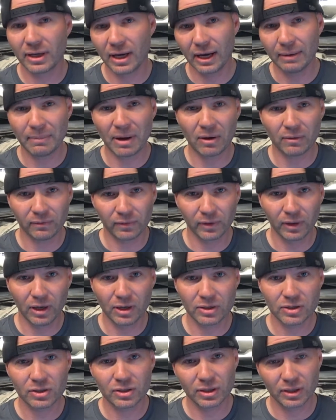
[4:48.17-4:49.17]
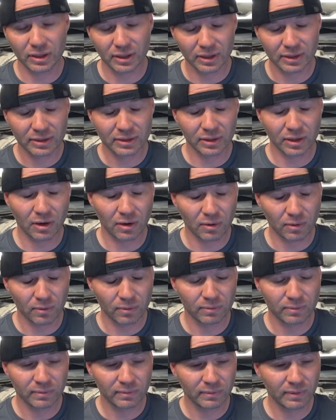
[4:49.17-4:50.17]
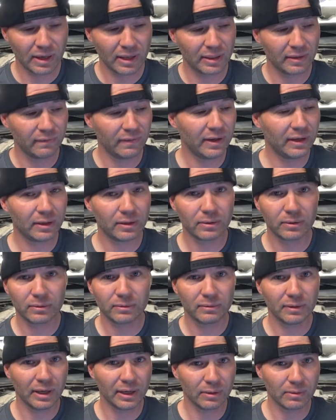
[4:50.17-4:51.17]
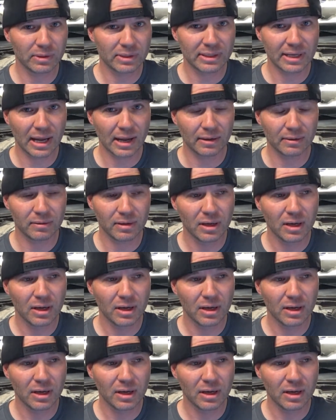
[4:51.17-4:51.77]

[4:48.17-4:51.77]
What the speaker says: Came out for lunch to go in the vehicle, and it was dead.